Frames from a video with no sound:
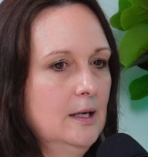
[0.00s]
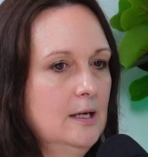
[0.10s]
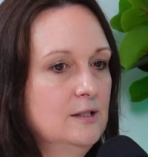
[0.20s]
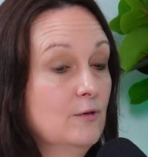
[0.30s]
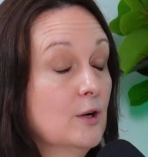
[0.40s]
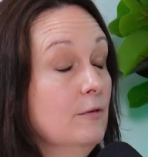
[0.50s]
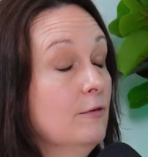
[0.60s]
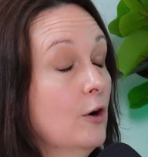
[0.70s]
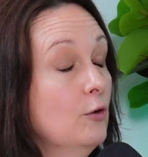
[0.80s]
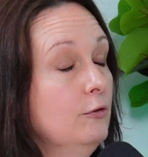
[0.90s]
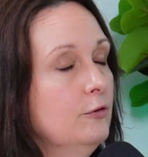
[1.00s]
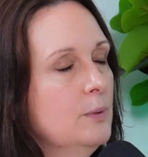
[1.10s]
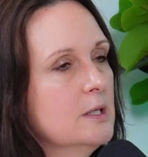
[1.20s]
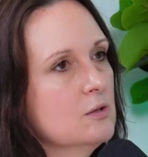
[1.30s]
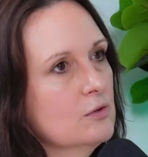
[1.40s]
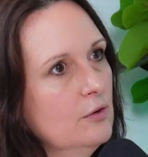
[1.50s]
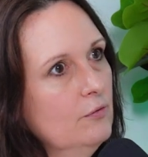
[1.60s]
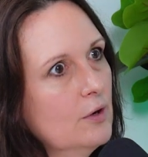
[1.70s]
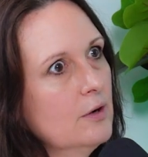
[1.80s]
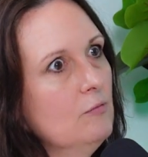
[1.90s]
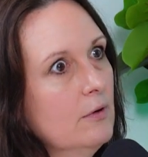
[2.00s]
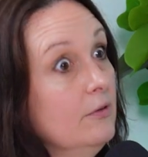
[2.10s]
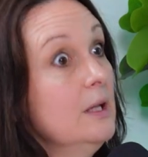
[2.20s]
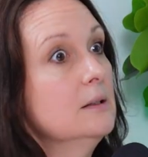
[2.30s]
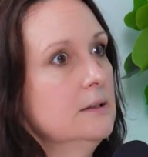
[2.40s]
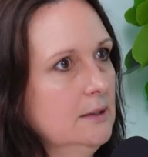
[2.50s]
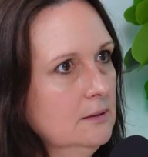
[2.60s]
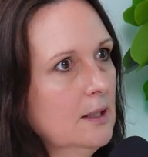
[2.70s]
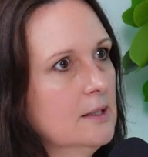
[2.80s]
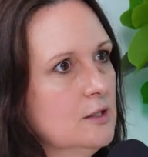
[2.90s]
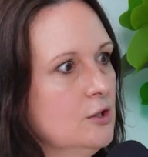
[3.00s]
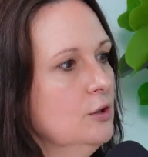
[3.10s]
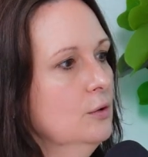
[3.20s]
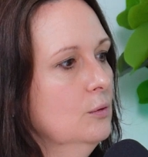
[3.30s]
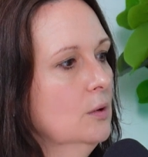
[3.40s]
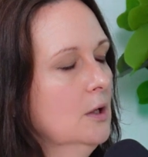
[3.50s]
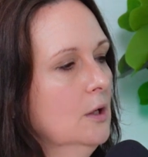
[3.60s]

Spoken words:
it's very involved, but it's also very revealing as to,